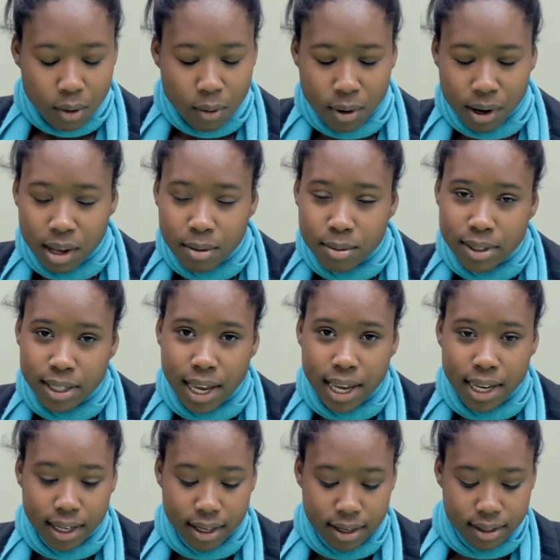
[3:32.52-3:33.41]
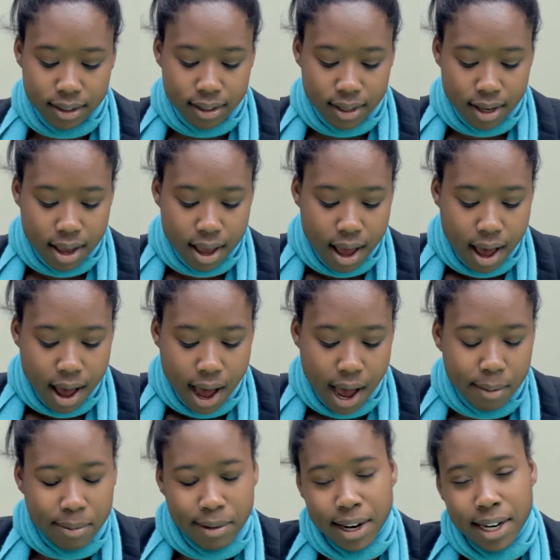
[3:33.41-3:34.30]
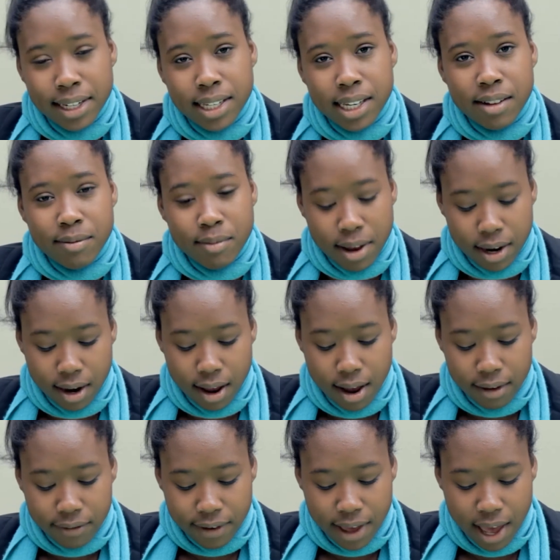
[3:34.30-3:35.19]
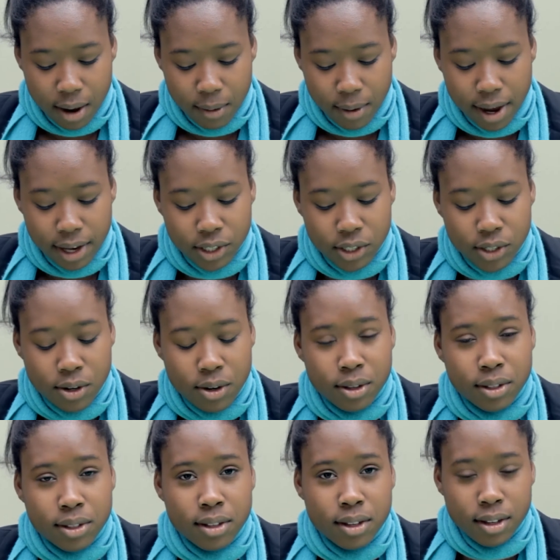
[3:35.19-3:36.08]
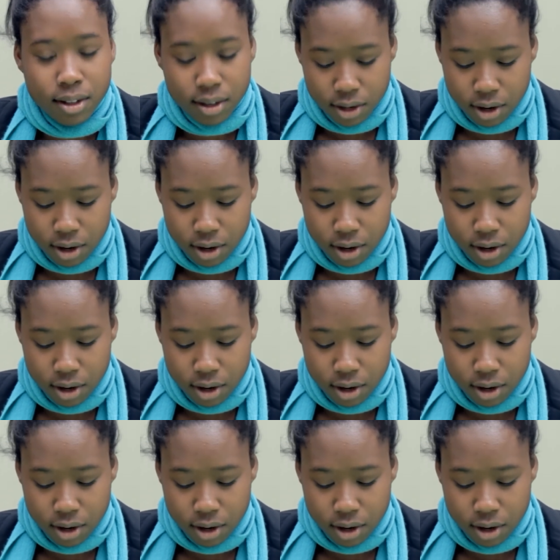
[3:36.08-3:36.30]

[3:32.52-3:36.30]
What I'm saying is, I plan to live my life how I choose,